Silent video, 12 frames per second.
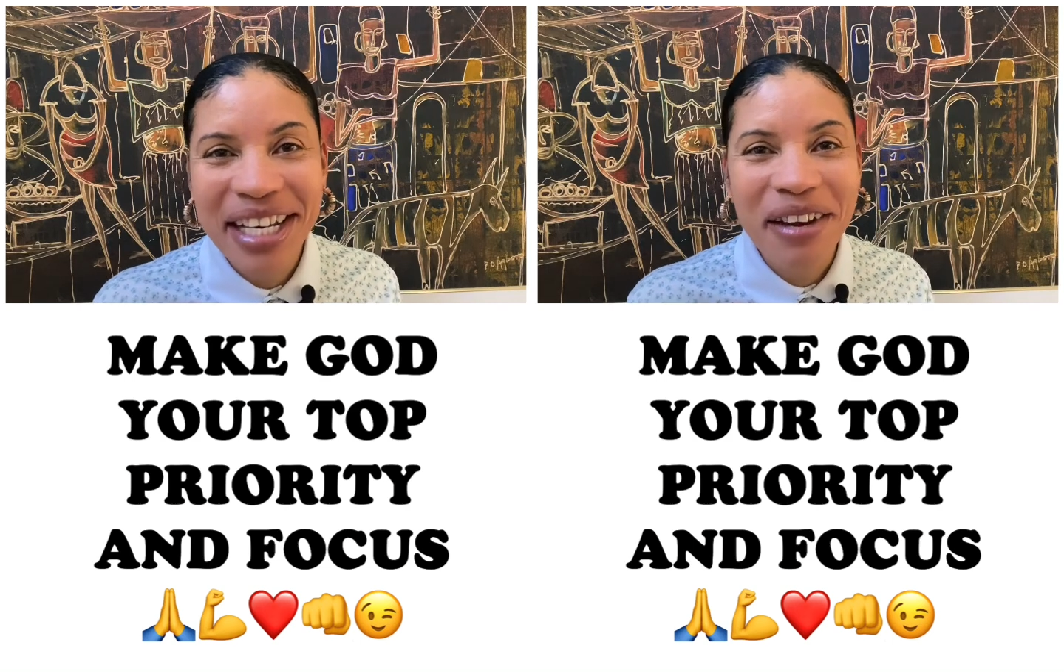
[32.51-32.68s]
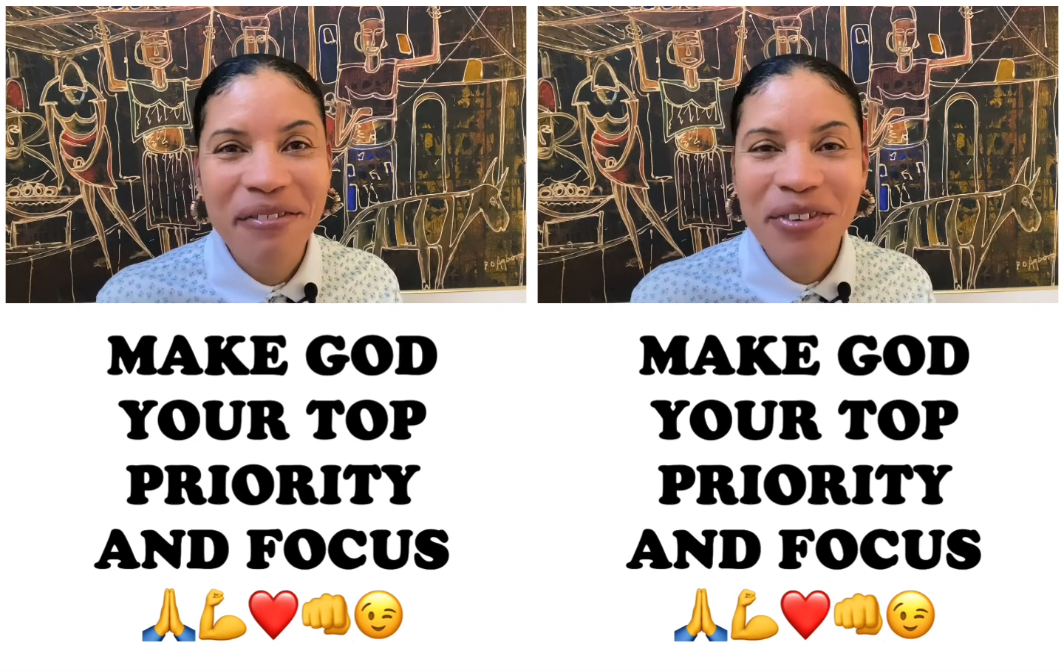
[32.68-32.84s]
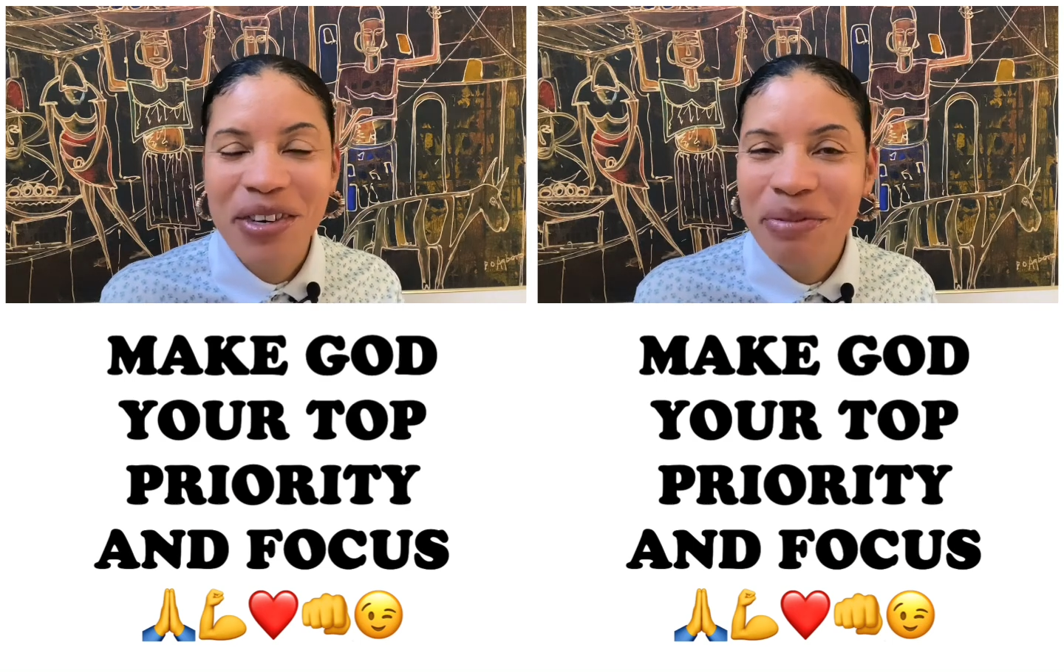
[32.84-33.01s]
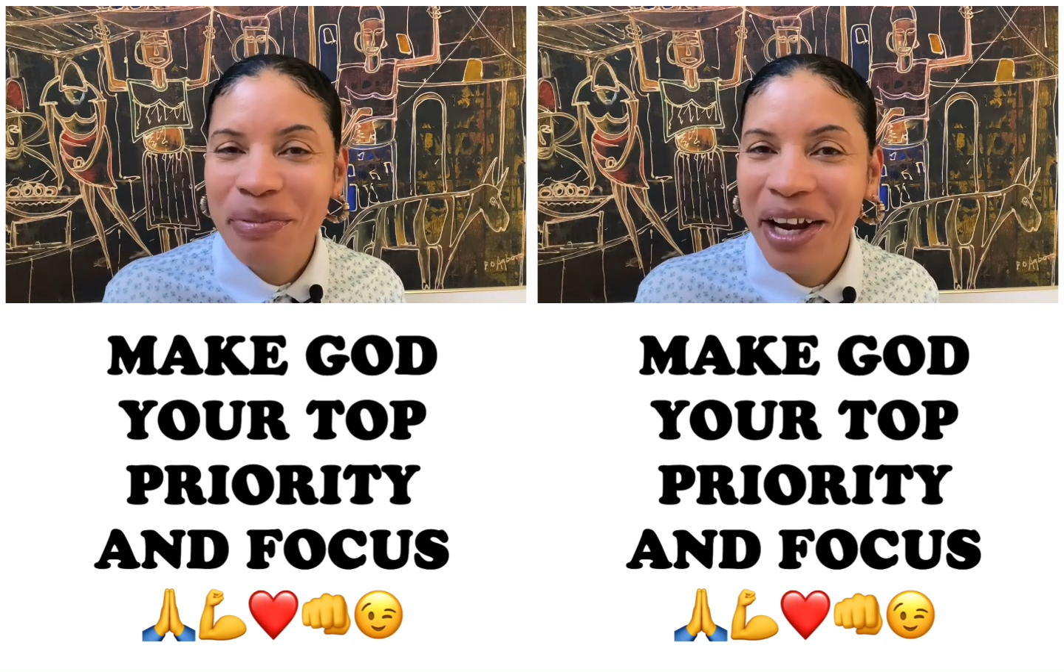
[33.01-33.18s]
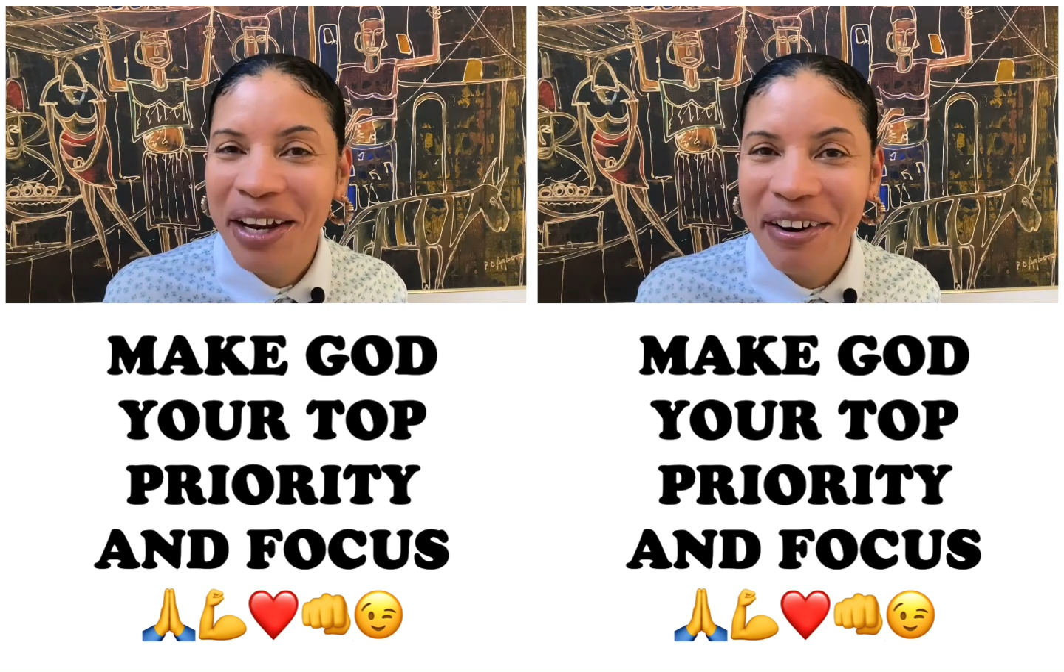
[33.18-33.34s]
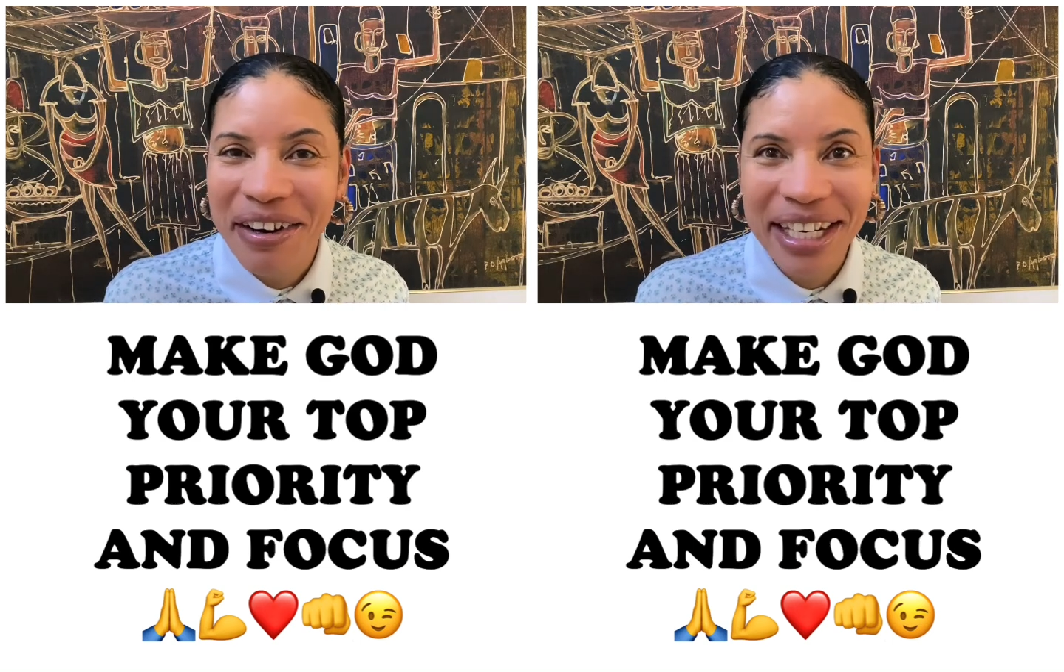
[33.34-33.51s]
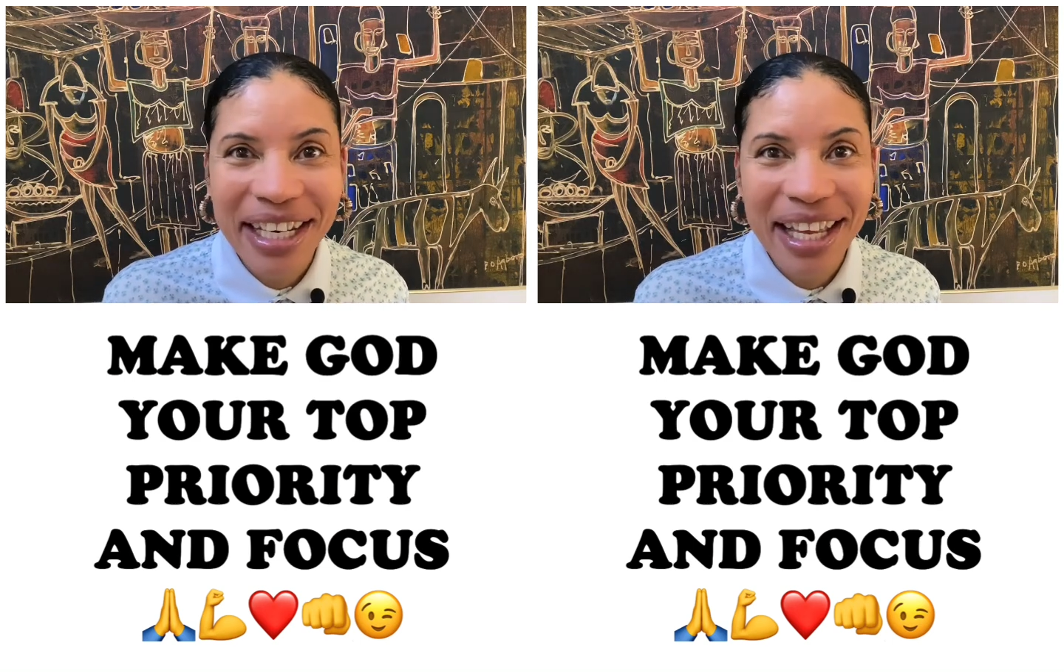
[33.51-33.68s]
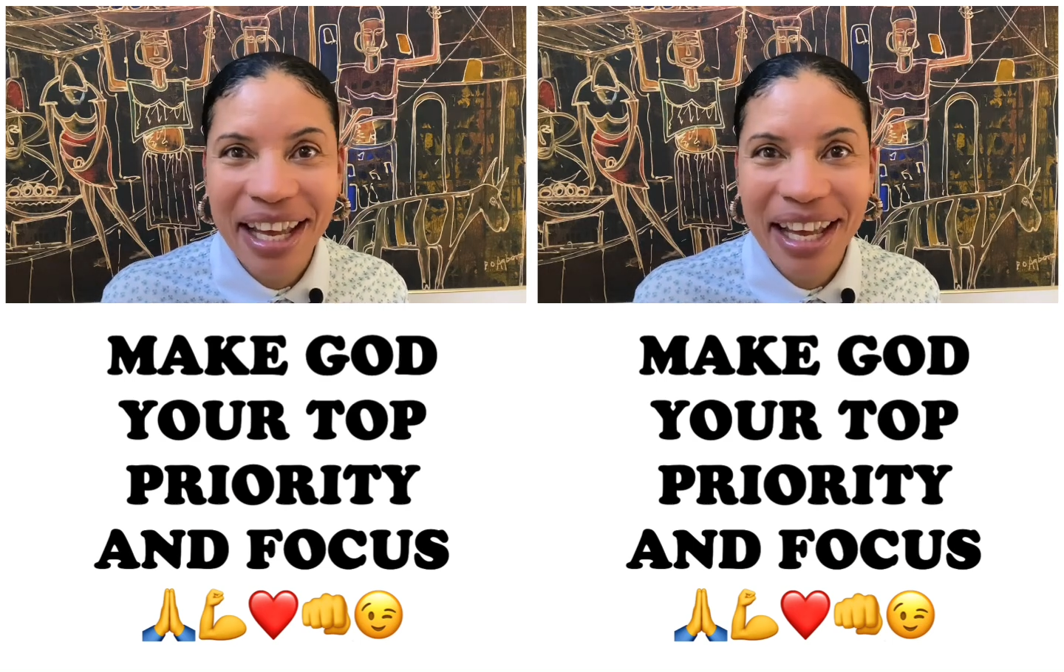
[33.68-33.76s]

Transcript: your first priority